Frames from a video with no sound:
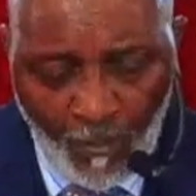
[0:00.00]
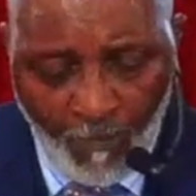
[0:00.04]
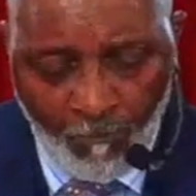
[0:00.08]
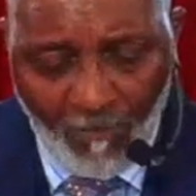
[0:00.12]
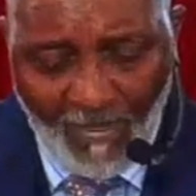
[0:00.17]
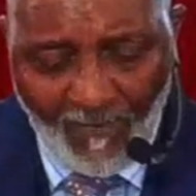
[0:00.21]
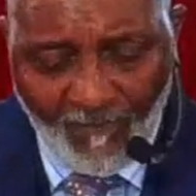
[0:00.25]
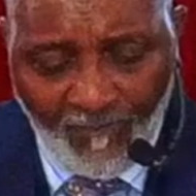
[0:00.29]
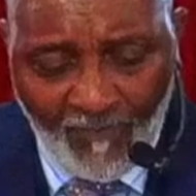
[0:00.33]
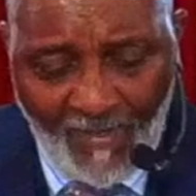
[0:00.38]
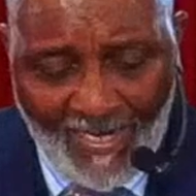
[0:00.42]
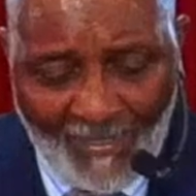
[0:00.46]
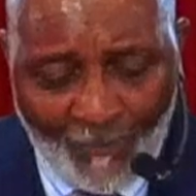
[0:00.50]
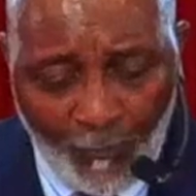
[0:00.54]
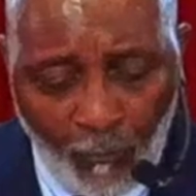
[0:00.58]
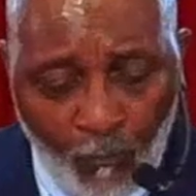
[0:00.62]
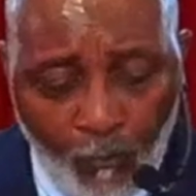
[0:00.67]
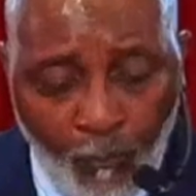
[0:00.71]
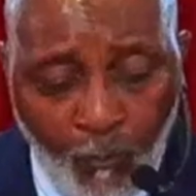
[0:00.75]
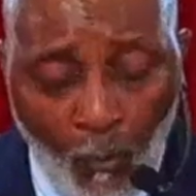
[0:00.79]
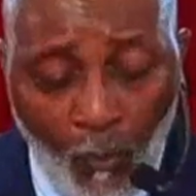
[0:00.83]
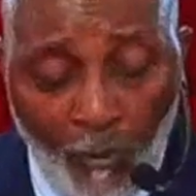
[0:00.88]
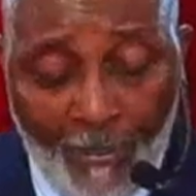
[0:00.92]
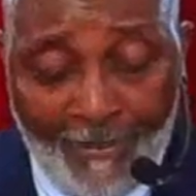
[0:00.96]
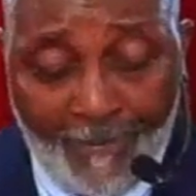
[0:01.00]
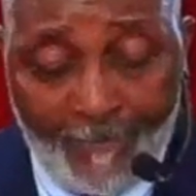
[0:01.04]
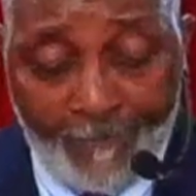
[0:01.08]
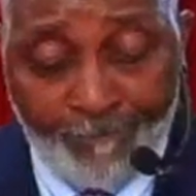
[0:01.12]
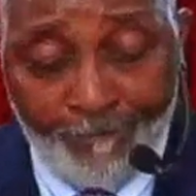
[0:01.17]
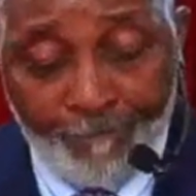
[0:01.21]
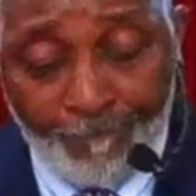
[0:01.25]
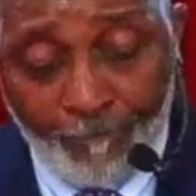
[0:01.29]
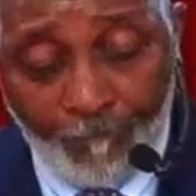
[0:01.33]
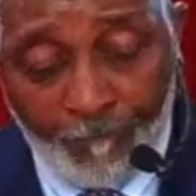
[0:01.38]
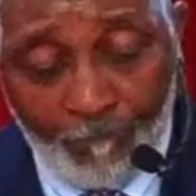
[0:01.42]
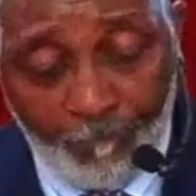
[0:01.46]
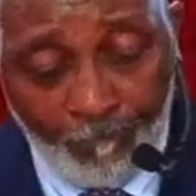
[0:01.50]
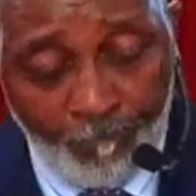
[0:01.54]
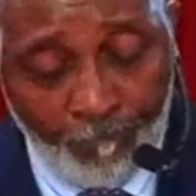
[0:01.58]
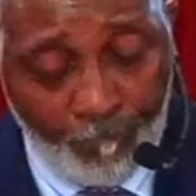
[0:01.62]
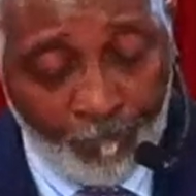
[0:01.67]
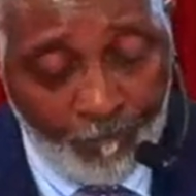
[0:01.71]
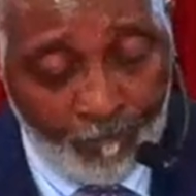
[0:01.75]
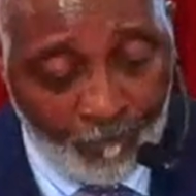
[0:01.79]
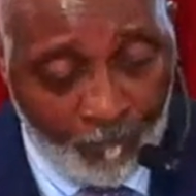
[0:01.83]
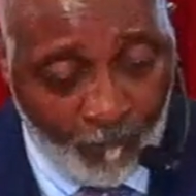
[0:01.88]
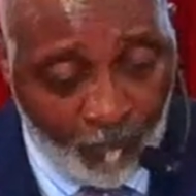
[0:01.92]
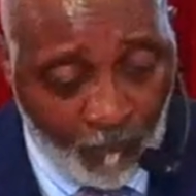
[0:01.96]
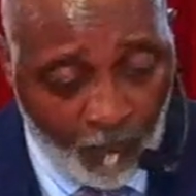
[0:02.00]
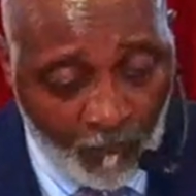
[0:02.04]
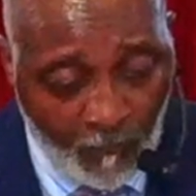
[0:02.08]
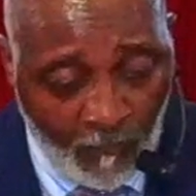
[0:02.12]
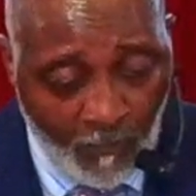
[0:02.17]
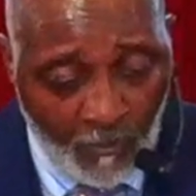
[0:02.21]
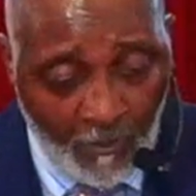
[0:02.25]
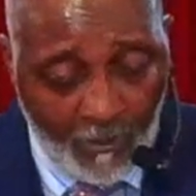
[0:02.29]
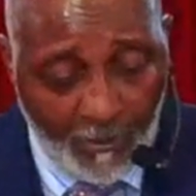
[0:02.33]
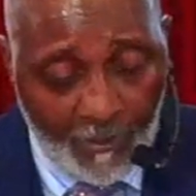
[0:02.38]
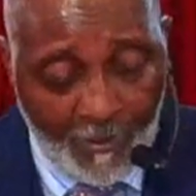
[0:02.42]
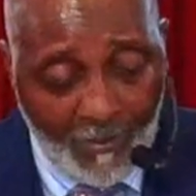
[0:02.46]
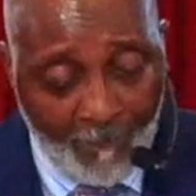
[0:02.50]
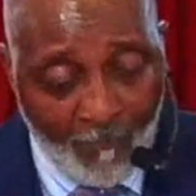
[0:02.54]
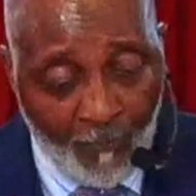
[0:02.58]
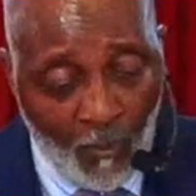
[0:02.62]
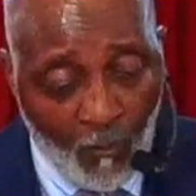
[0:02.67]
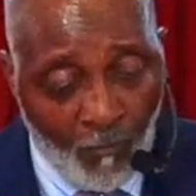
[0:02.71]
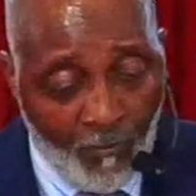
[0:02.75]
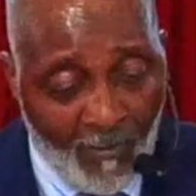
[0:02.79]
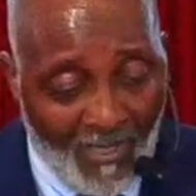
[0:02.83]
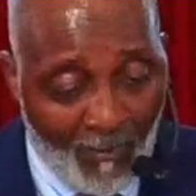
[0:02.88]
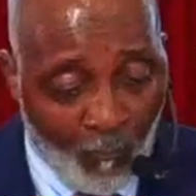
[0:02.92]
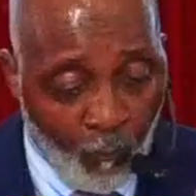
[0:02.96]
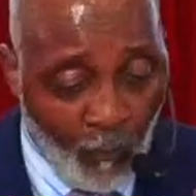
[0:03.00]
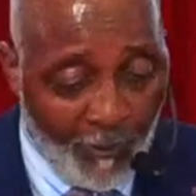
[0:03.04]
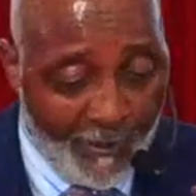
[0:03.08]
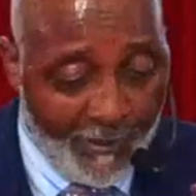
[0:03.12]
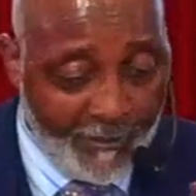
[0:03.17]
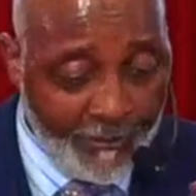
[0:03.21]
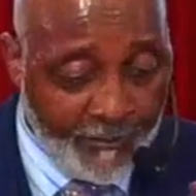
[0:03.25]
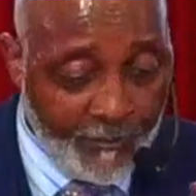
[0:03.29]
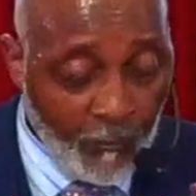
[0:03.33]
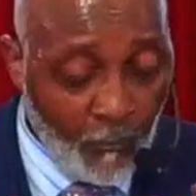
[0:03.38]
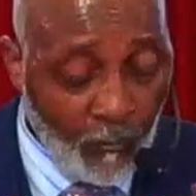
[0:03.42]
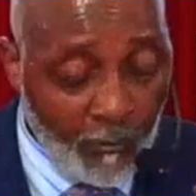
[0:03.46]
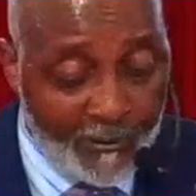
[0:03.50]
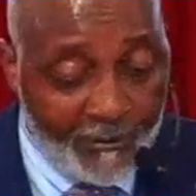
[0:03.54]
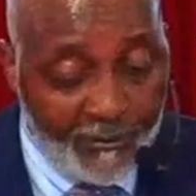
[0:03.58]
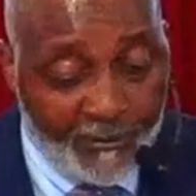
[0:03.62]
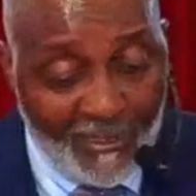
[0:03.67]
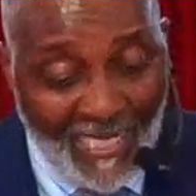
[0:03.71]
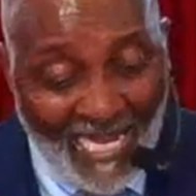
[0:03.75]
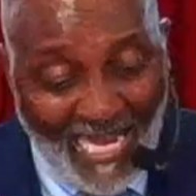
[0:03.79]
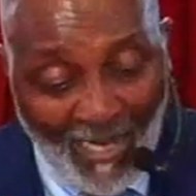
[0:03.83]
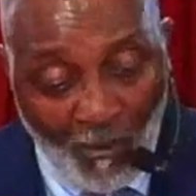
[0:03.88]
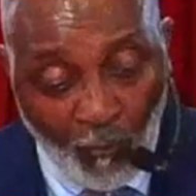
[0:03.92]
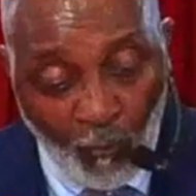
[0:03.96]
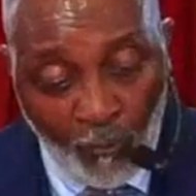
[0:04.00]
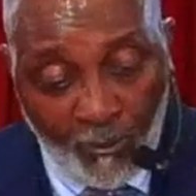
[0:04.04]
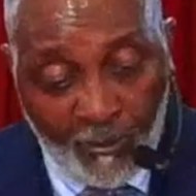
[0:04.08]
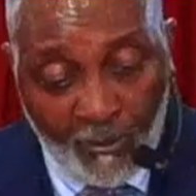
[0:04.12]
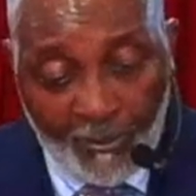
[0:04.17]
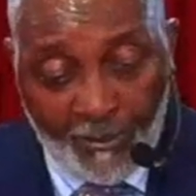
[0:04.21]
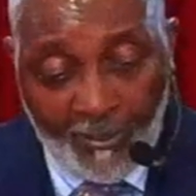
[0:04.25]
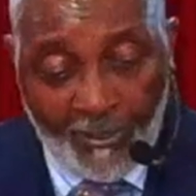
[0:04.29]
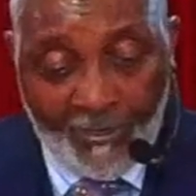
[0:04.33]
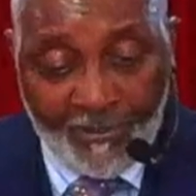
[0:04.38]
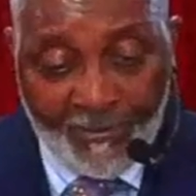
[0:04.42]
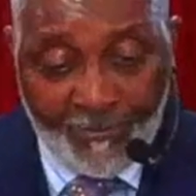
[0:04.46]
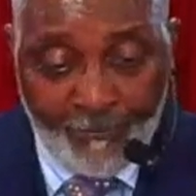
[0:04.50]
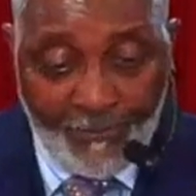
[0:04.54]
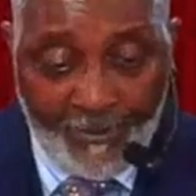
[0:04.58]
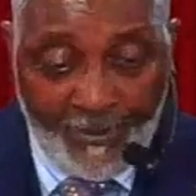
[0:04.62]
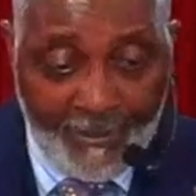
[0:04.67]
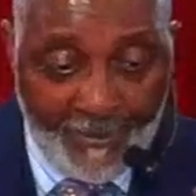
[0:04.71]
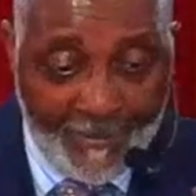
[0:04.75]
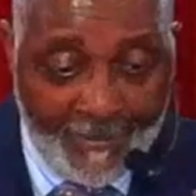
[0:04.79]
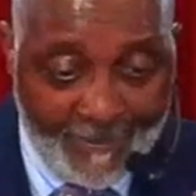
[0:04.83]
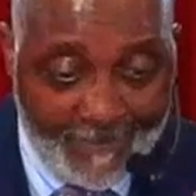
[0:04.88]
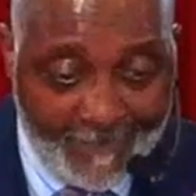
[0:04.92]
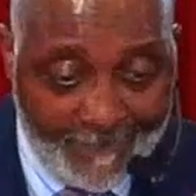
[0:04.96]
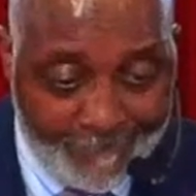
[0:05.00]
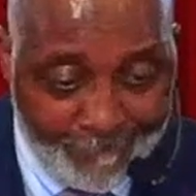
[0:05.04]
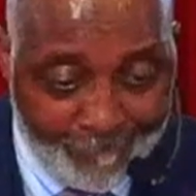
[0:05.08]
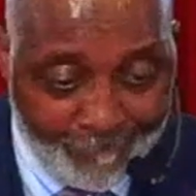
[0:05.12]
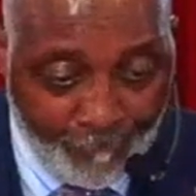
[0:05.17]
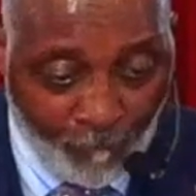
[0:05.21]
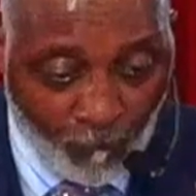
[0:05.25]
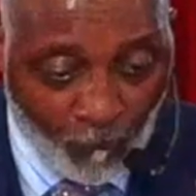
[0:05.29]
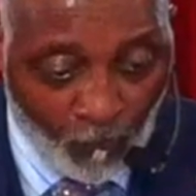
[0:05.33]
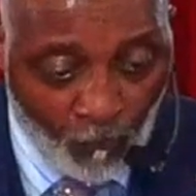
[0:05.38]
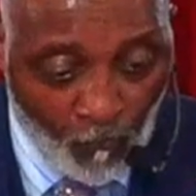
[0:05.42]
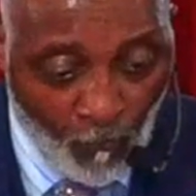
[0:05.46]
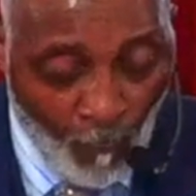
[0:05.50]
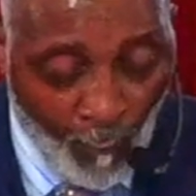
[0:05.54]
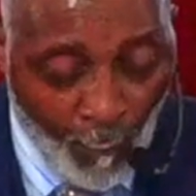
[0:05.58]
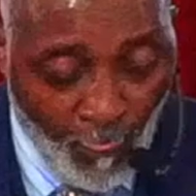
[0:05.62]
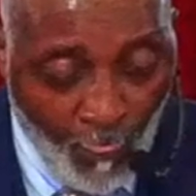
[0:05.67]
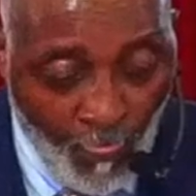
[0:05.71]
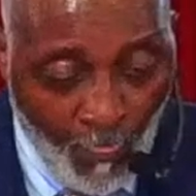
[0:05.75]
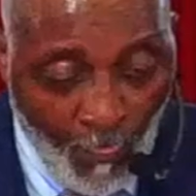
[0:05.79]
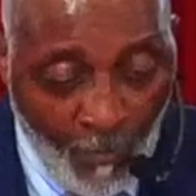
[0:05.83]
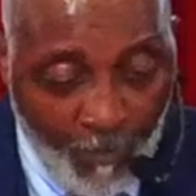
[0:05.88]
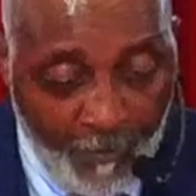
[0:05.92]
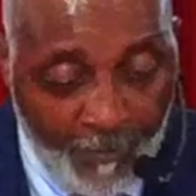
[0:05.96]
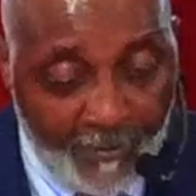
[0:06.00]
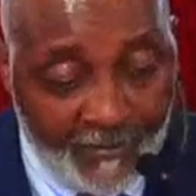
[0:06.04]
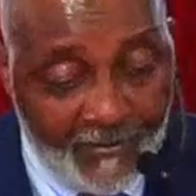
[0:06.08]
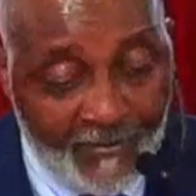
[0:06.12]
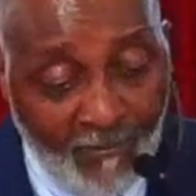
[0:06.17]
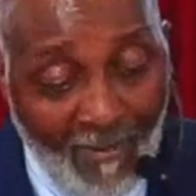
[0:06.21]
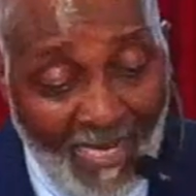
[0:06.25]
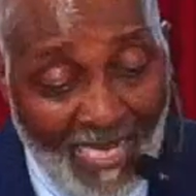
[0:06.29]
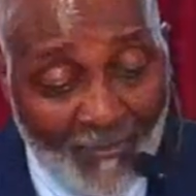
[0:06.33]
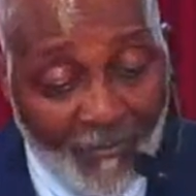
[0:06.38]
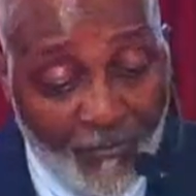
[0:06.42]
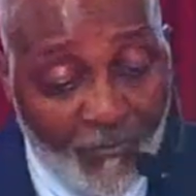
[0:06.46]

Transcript: My final point, and I'm on my way to a shower in the bed, is my